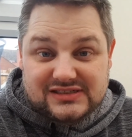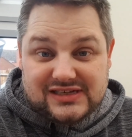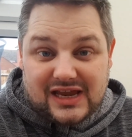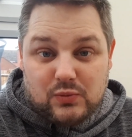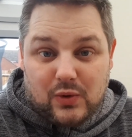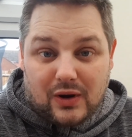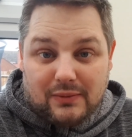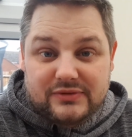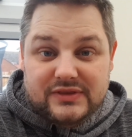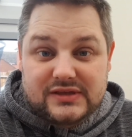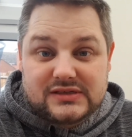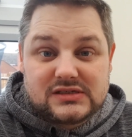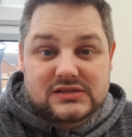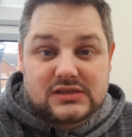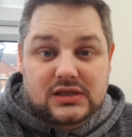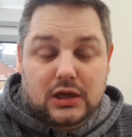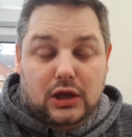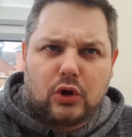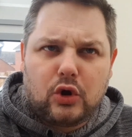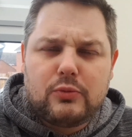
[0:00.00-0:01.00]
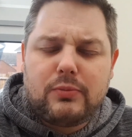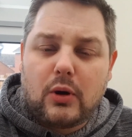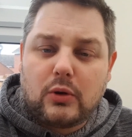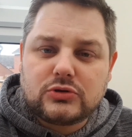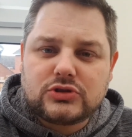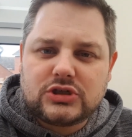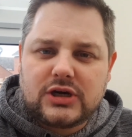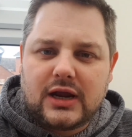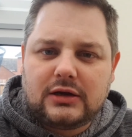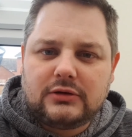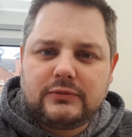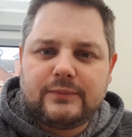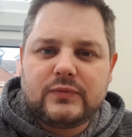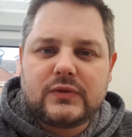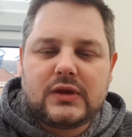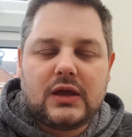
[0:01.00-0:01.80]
same one, but this is the Cobalt Trail.